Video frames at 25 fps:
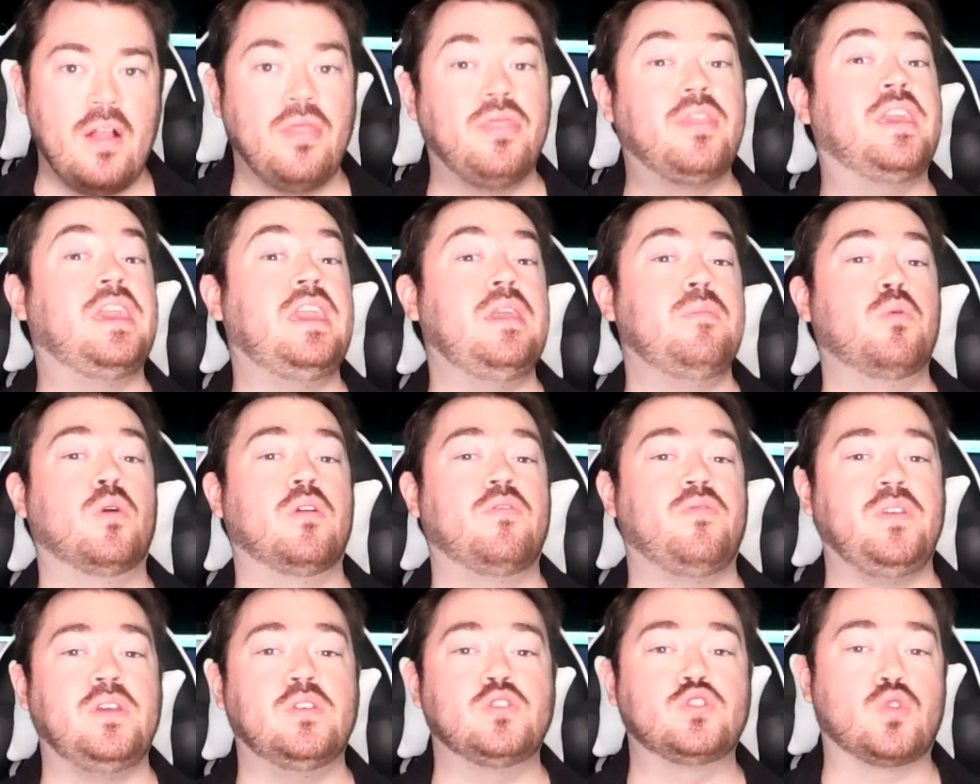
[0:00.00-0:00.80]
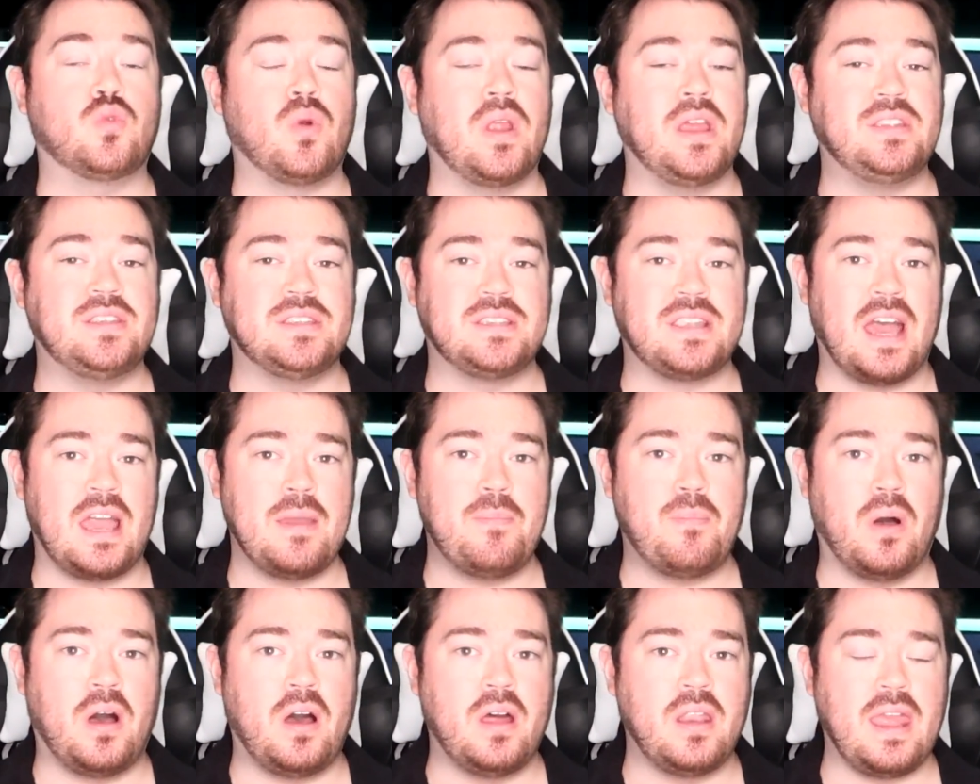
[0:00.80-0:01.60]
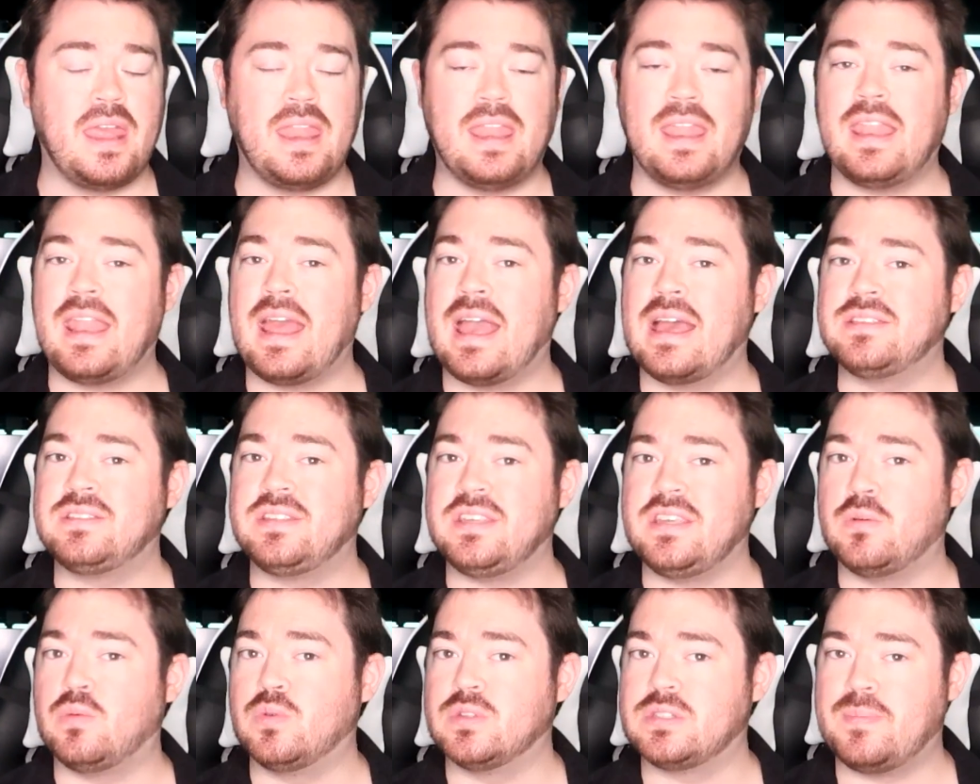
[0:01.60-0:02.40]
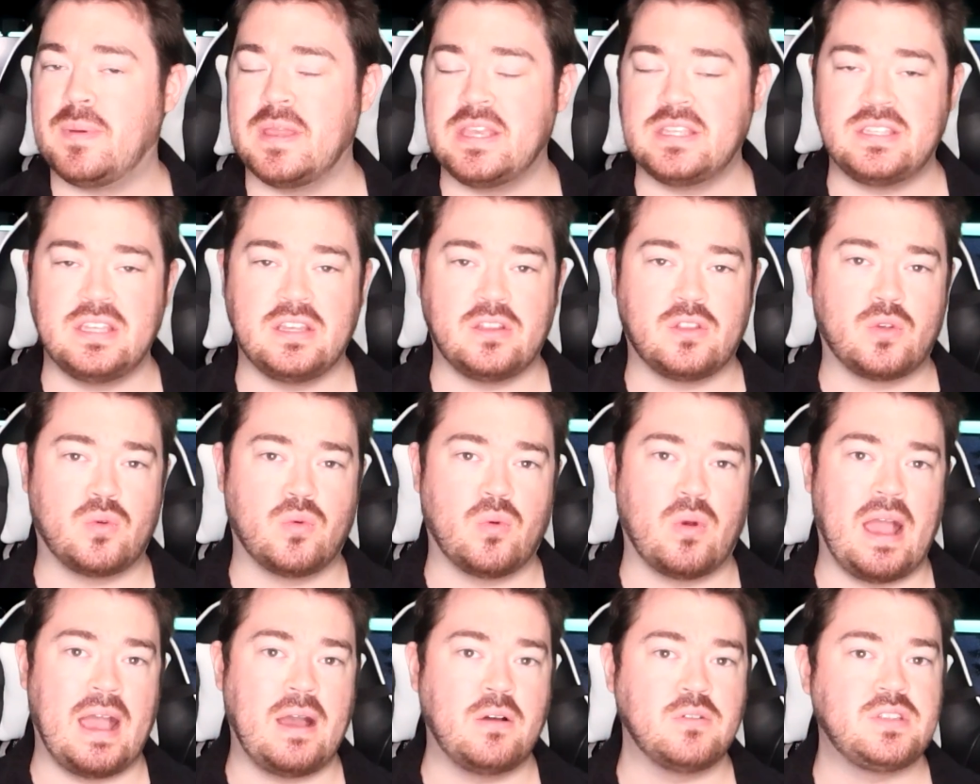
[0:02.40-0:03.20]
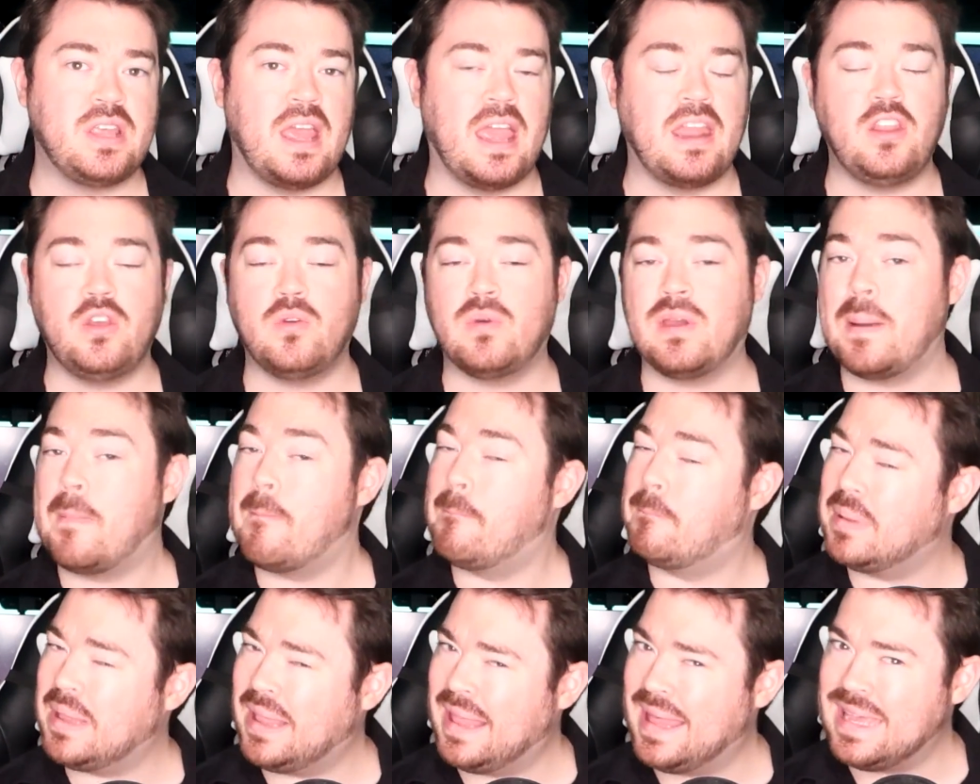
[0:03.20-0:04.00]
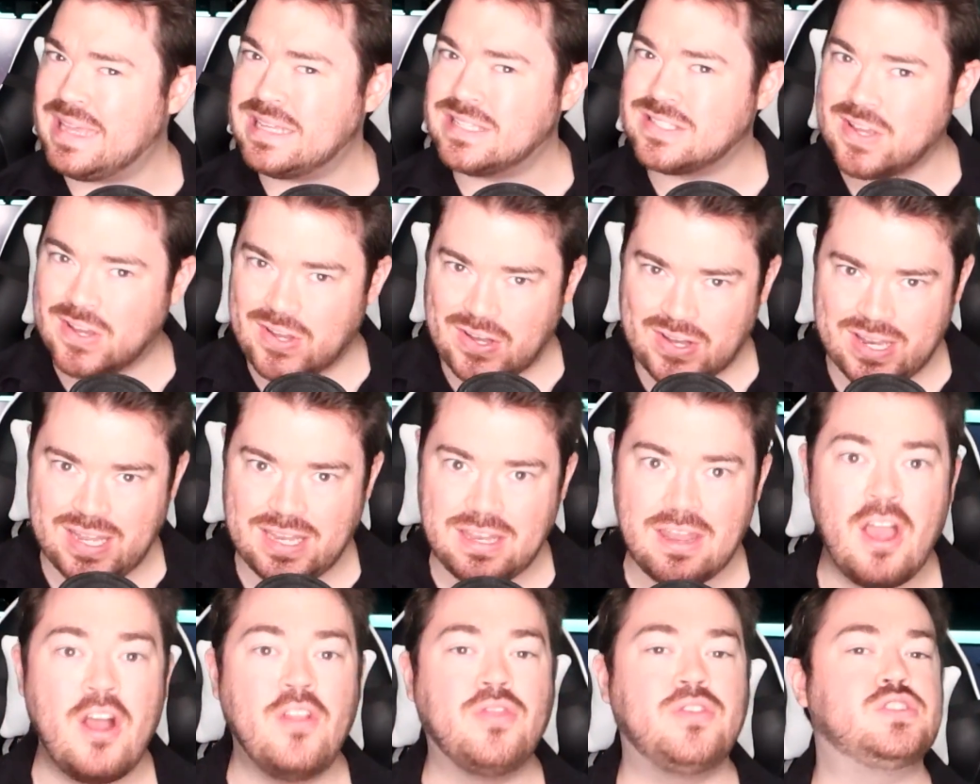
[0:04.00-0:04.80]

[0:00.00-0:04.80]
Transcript: The keyboard feels great to type on, and it has equal spacing throughout, and you can blaze on it.